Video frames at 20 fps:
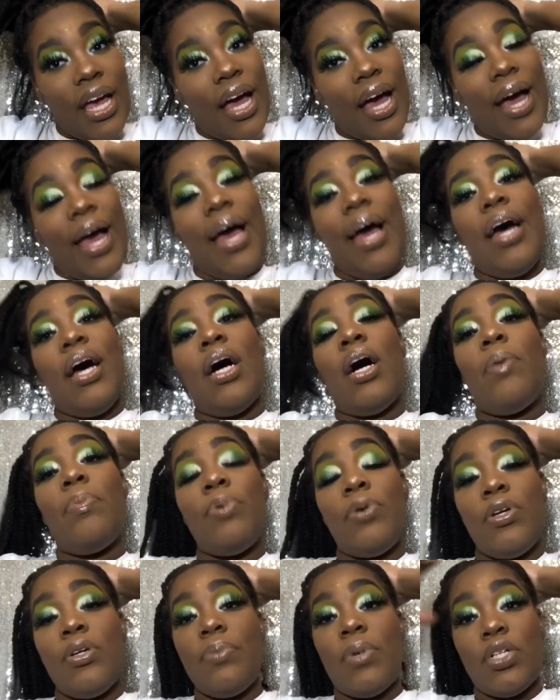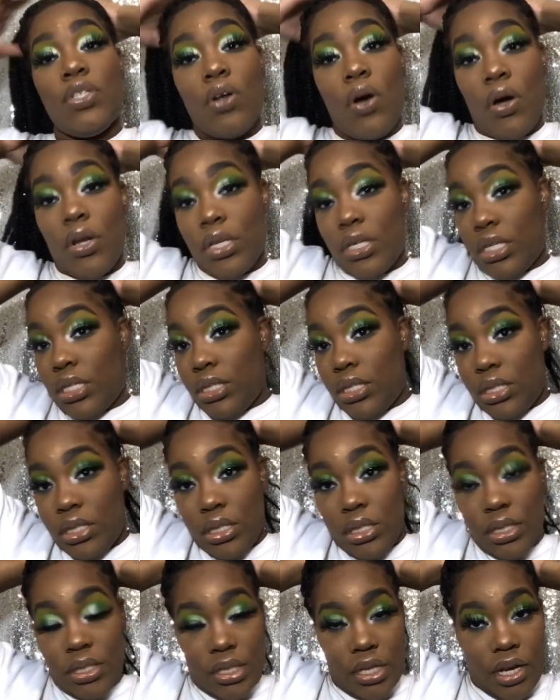I had pretty much all of this
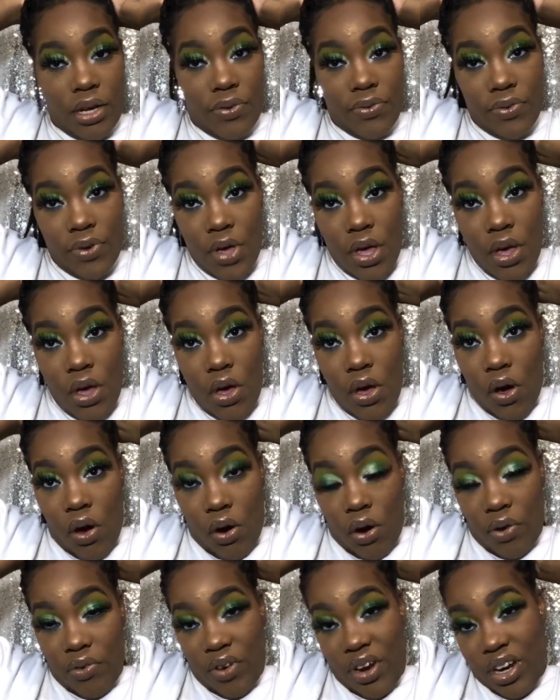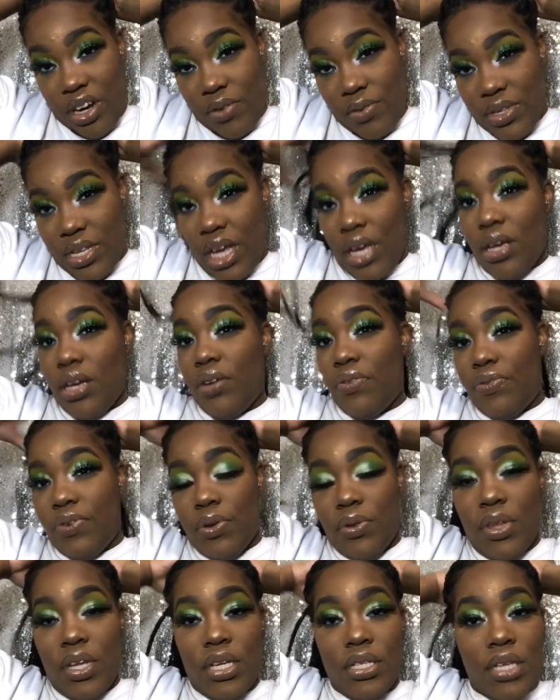stuff already. It was like a few
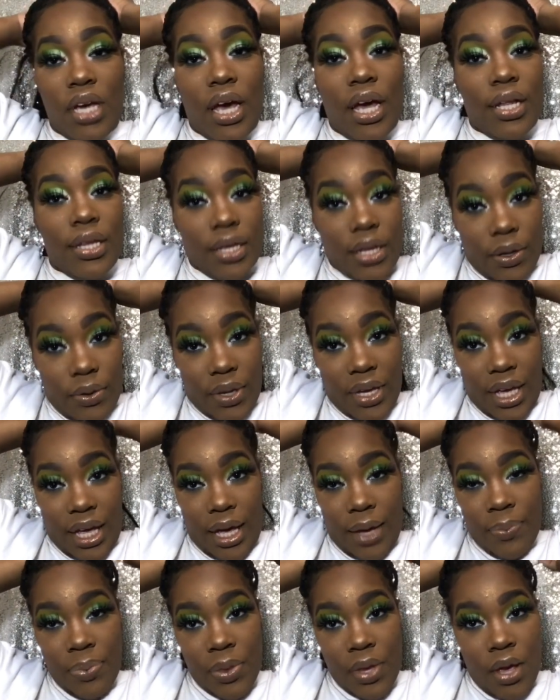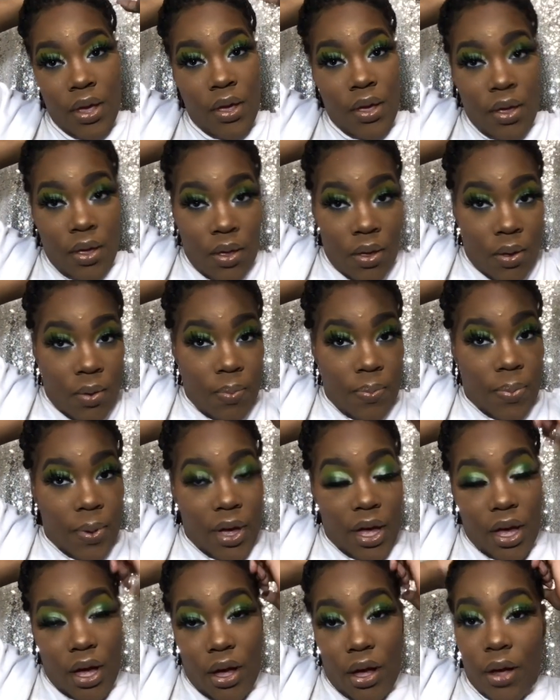things I had to go get,
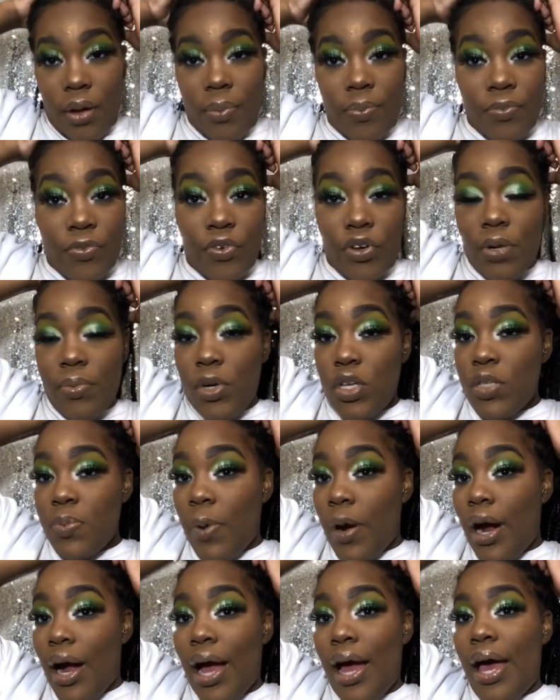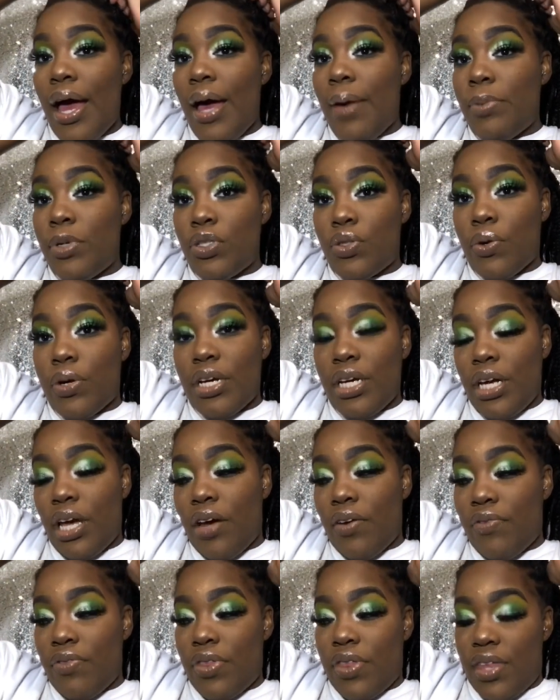but for the most part I had majority
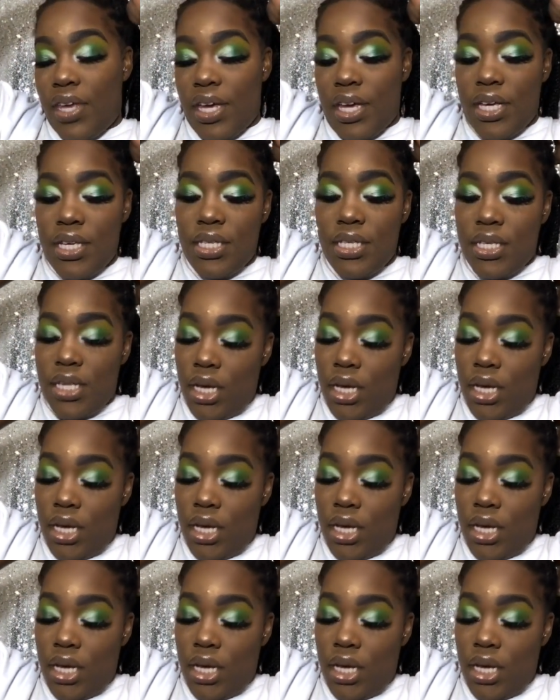of this.